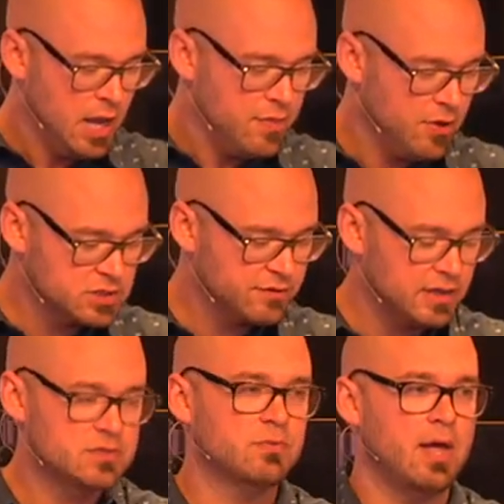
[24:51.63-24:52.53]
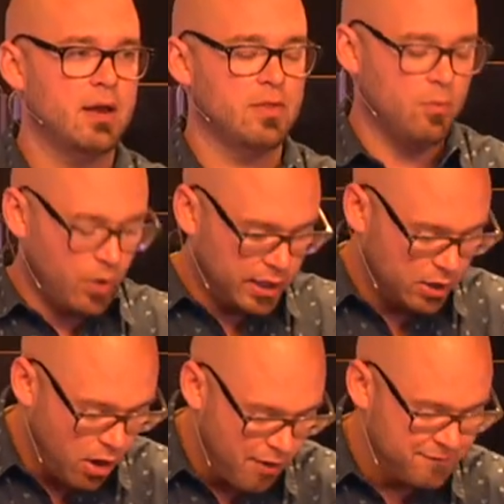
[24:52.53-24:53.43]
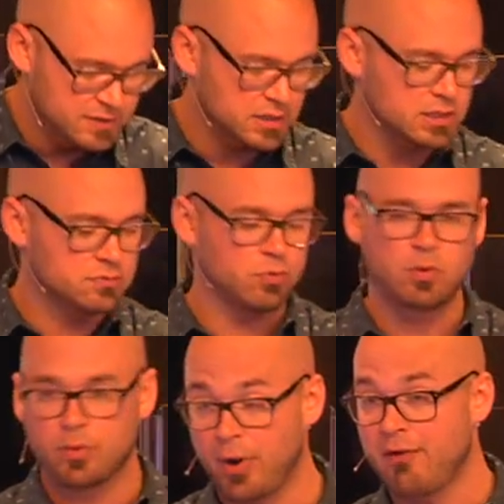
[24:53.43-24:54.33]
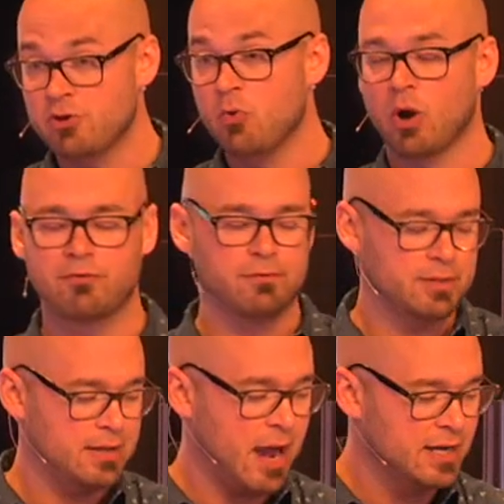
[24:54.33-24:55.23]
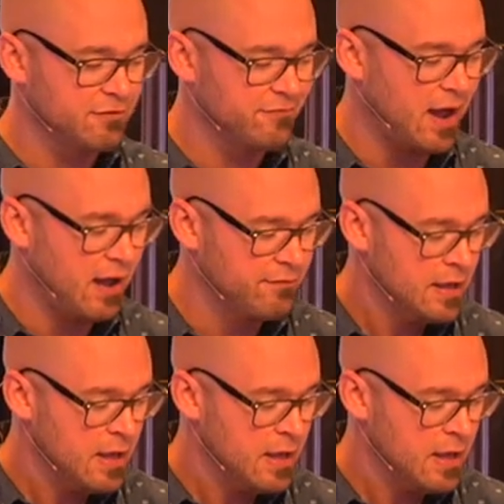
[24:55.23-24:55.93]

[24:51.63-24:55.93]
those of us that work in offices or wherever you work from a 9 to 5.